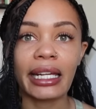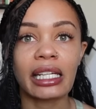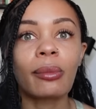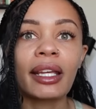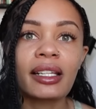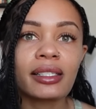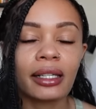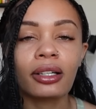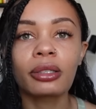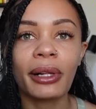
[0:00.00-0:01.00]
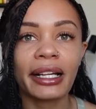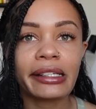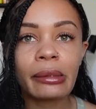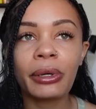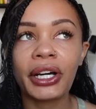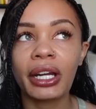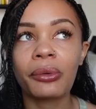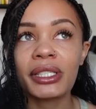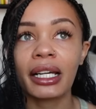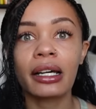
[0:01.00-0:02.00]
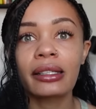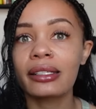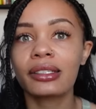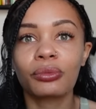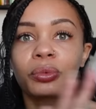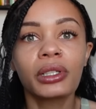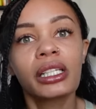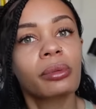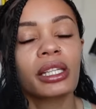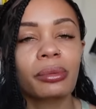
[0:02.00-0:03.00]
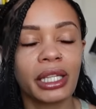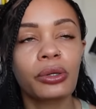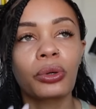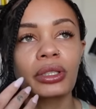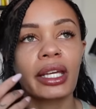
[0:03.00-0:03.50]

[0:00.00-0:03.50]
and he made this thing called the Black Yearbook and it was like a, this really really really cool